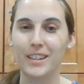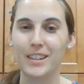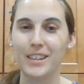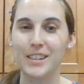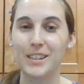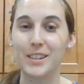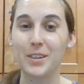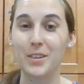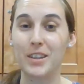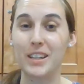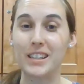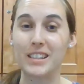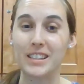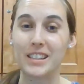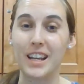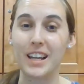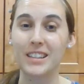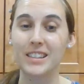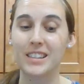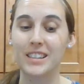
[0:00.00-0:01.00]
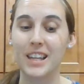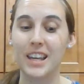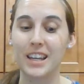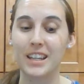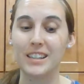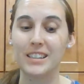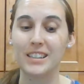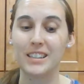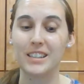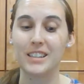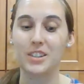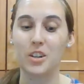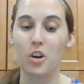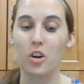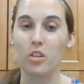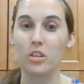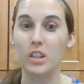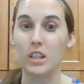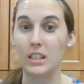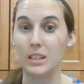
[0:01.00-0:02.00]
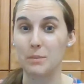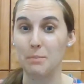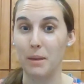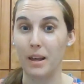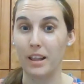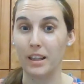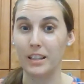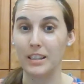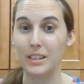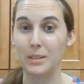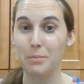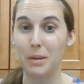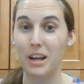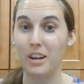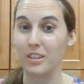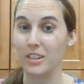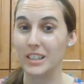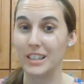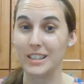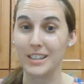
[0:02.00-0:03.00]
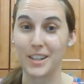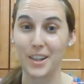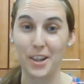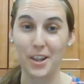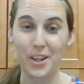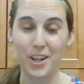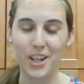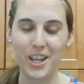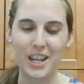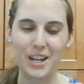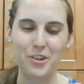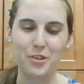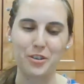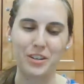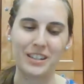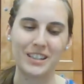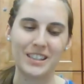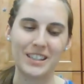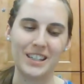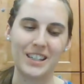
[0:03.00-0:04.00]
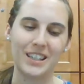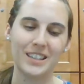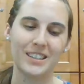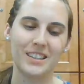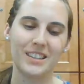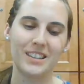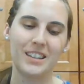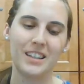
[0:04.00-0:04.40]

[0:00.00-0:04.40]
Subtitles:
So this next case is called the smelly spouse. It's a little interesting.